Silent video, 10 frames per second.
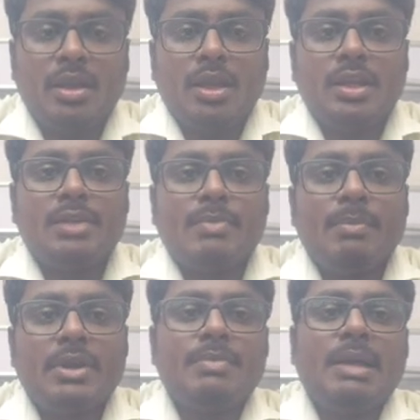In
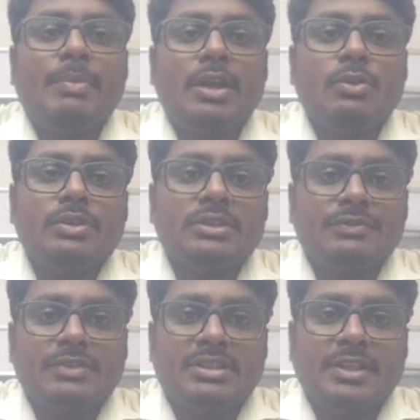memory mapped I/O
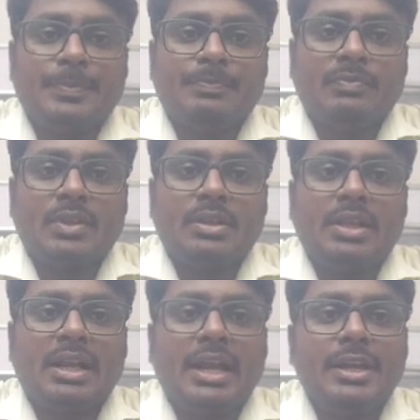interfacing, the
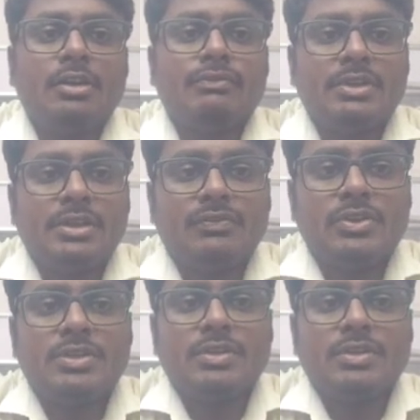kind of interfacing we